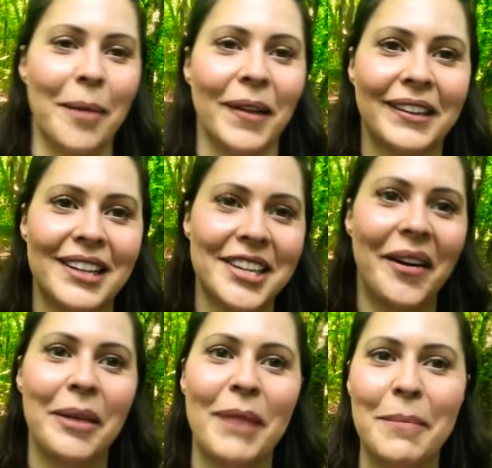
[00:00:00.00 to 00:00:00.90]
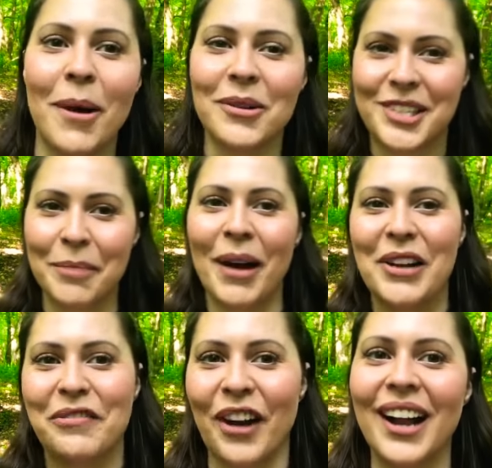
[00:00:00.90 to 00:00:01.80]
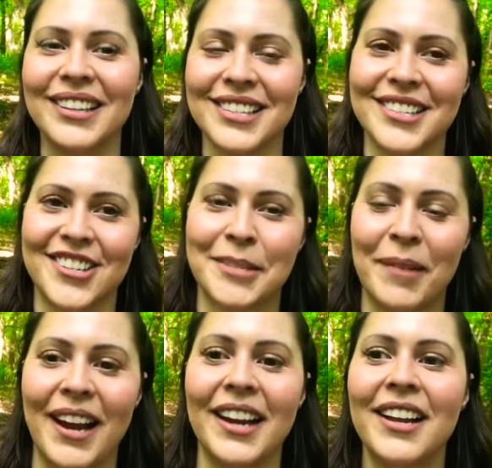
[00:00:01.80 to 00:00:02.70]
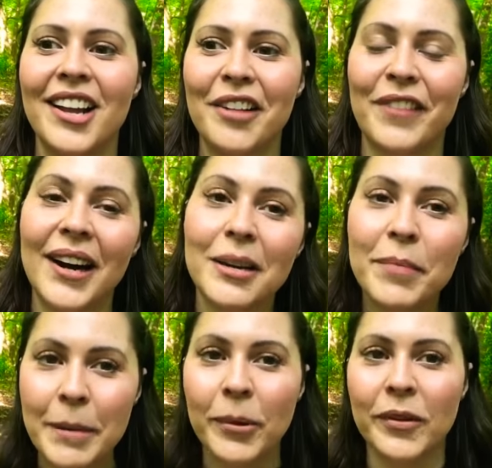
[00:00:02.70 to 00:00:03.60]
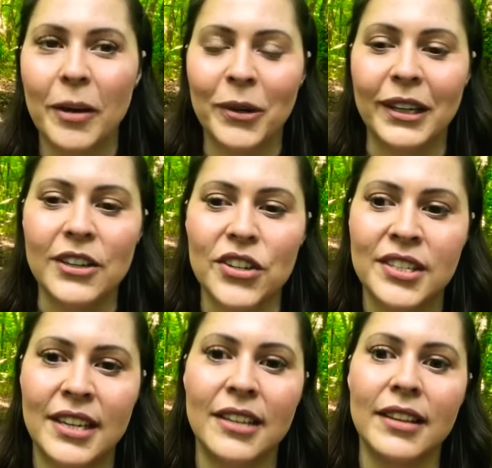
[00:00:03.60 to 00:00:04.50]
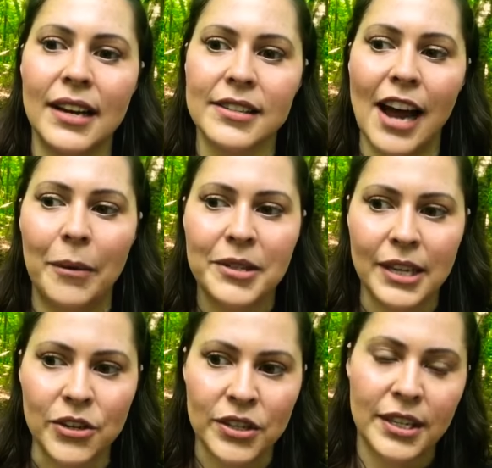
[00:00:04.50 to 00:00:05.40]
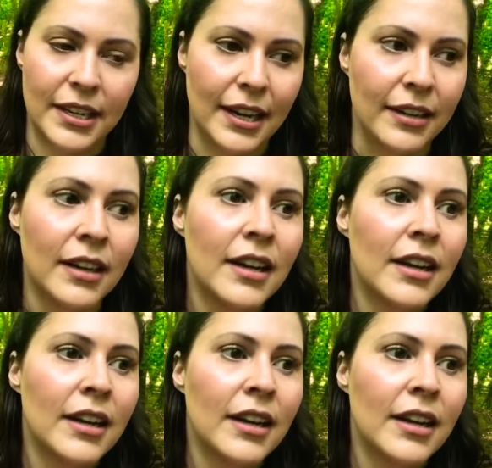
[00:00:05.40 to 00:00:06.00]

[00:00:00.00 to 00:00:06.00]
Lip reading: Like, that's how I made most of my friends, is just by finding people that were interested in things I was interested in,